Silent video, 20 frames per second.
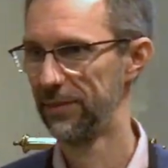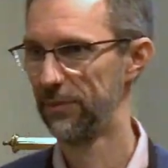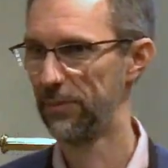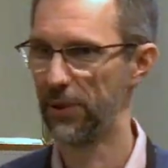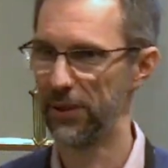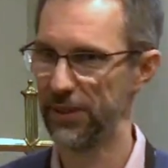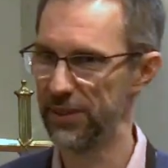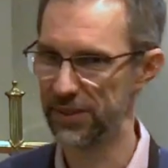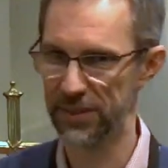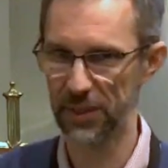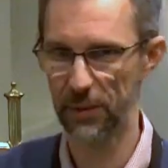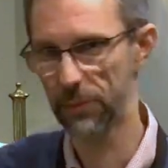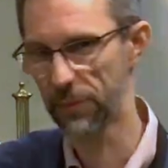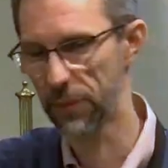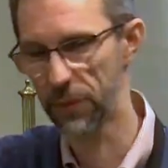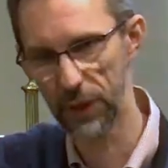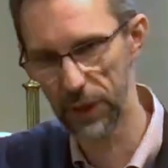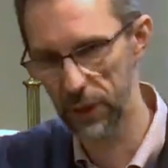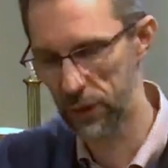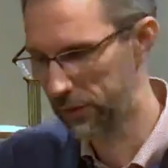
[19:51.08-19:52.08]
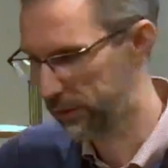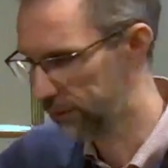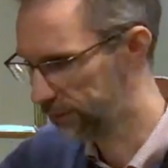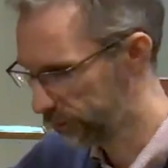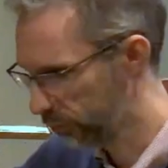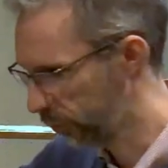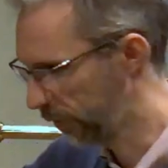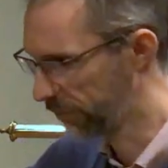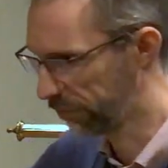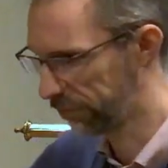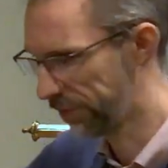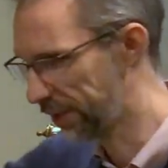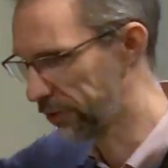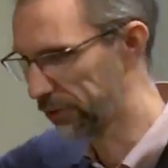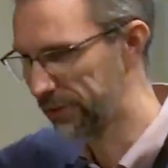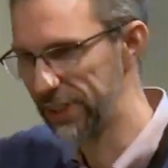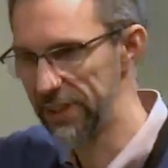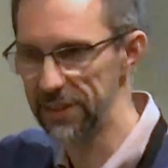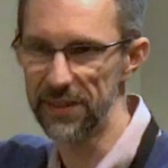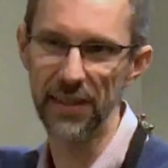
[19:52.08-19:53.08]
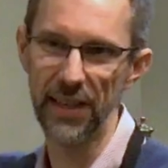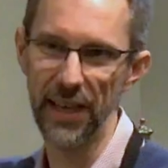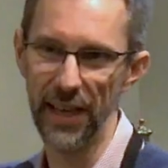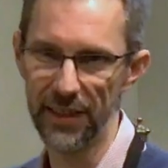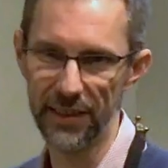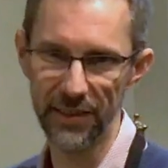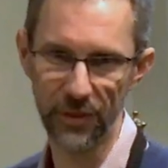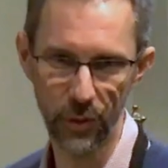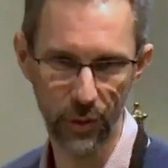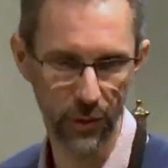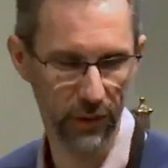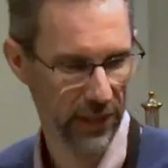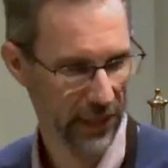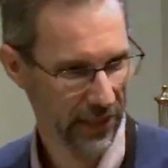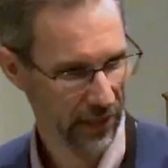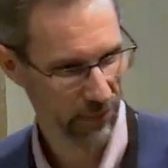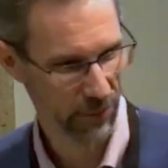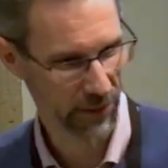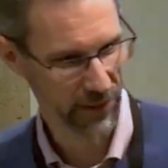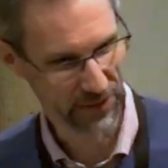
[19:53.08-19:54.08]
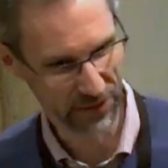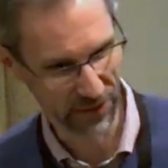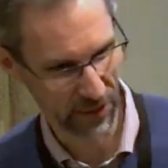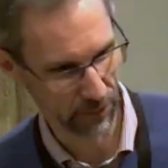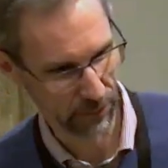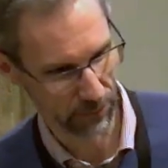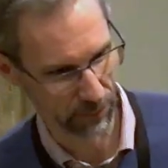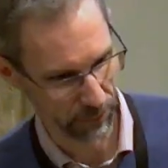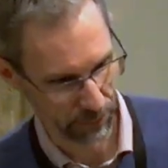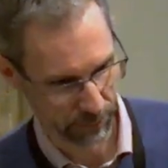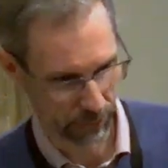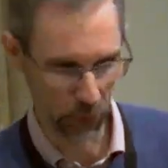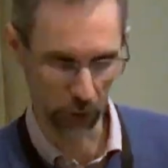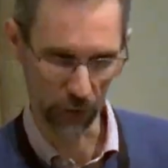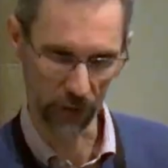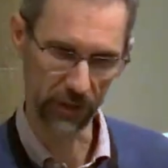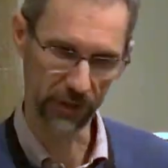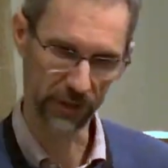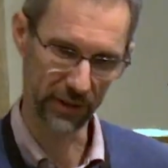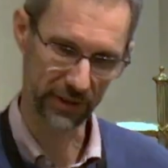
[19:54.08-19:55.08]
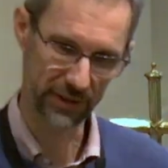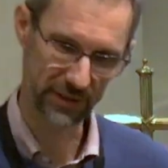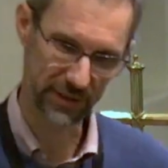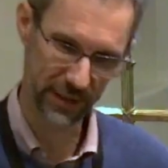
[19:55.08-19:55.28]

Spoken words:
by something we've read on the internet or by some book that